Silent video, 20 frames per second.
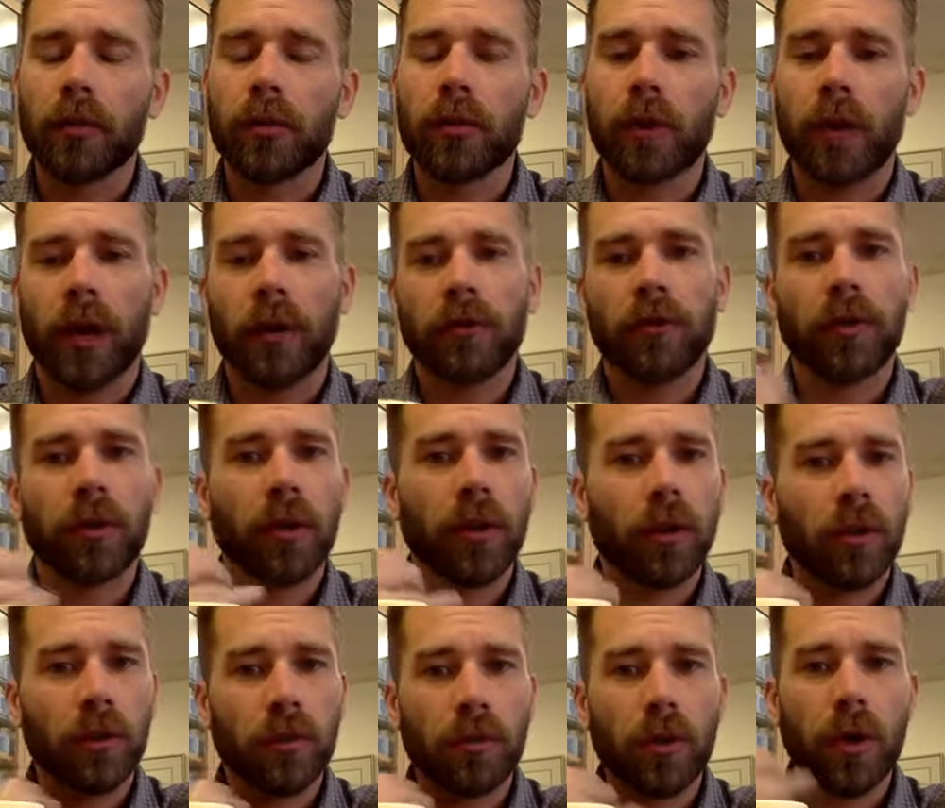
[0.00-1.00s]
Great for the
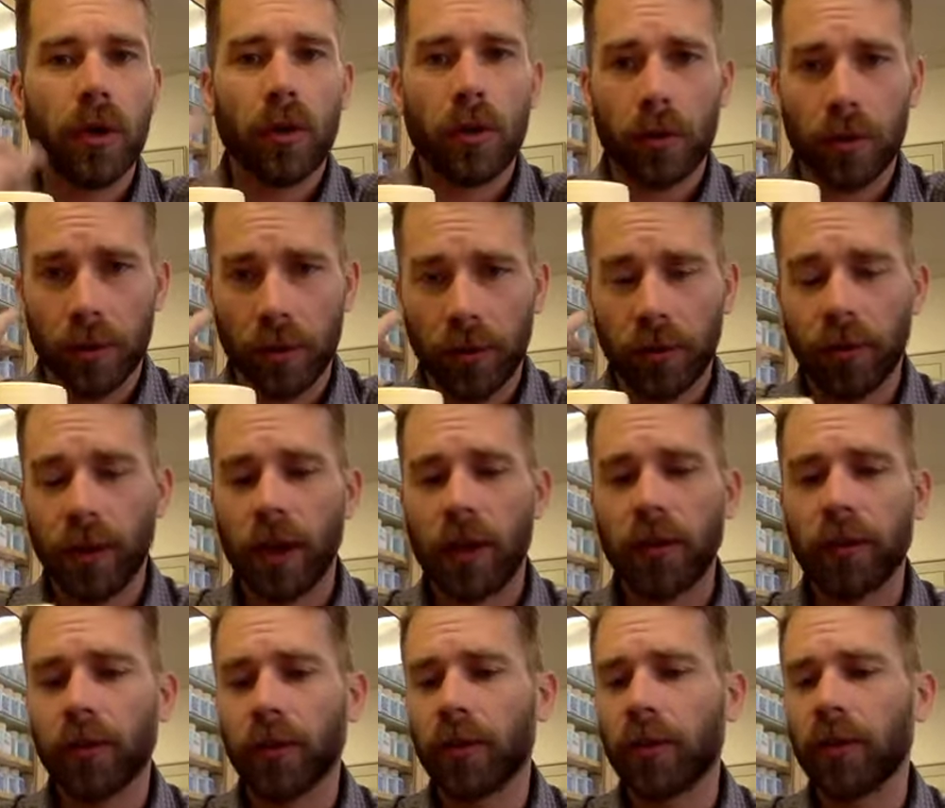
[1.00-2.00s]
throat and the
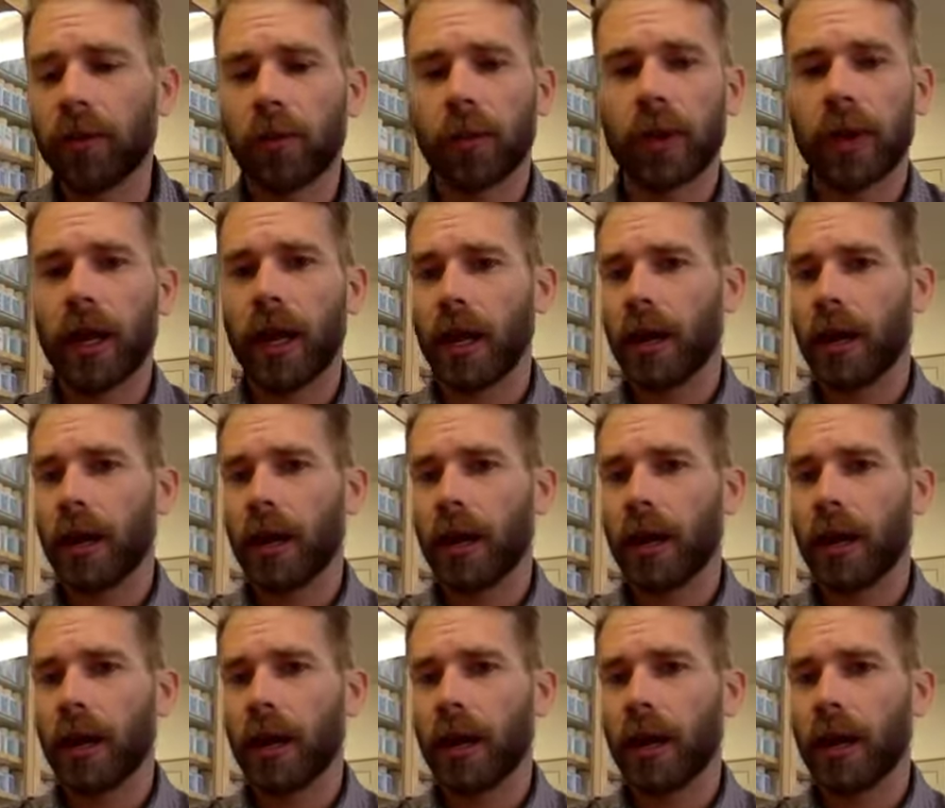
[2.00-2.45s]
sinuses. So we're going